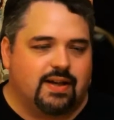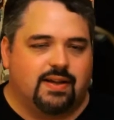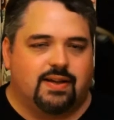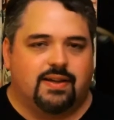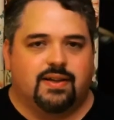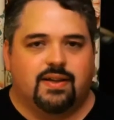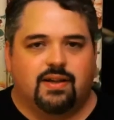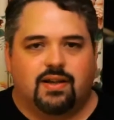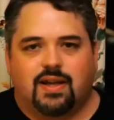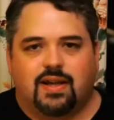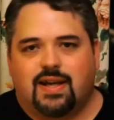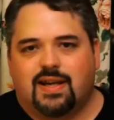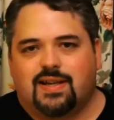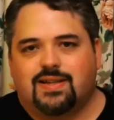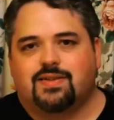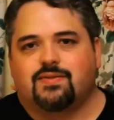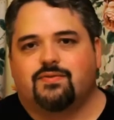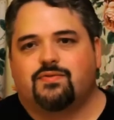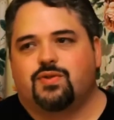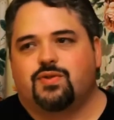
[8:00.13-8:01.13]
a little
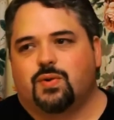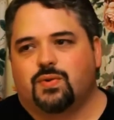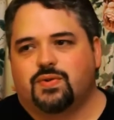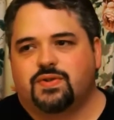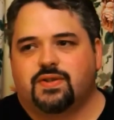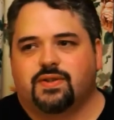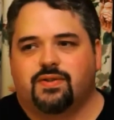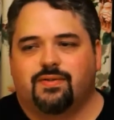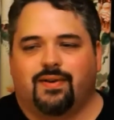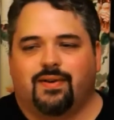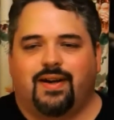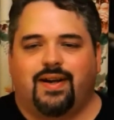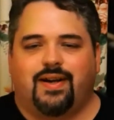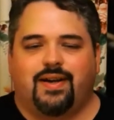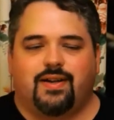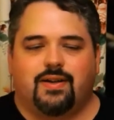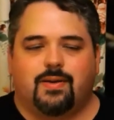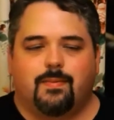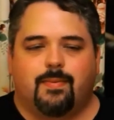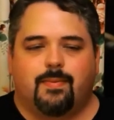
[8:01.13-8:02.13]
hint of toasted
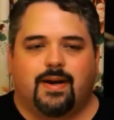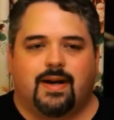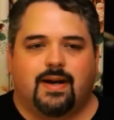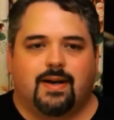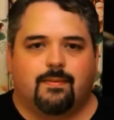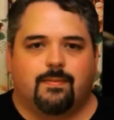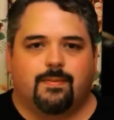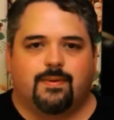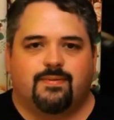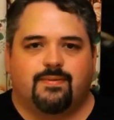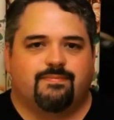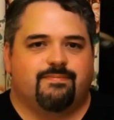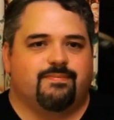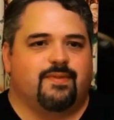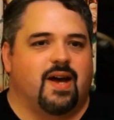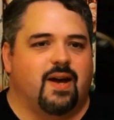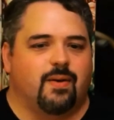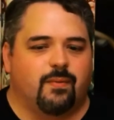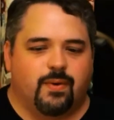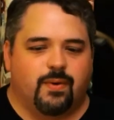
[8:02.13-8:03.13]
grain in the back, but
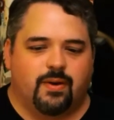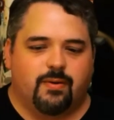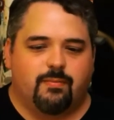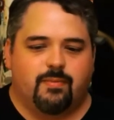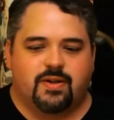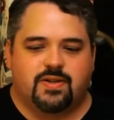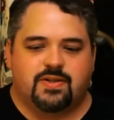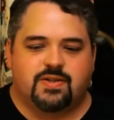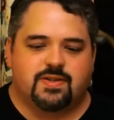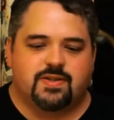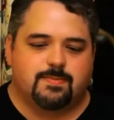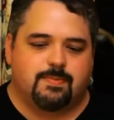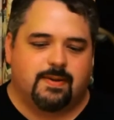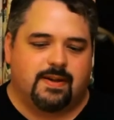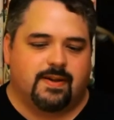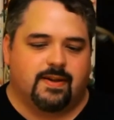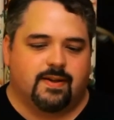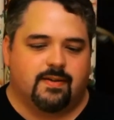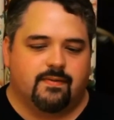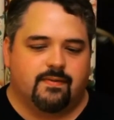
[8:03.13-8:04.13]
not really much to
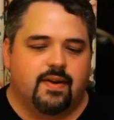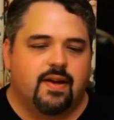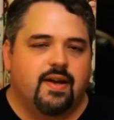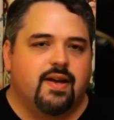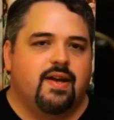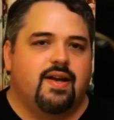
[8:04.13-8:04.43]
speak of.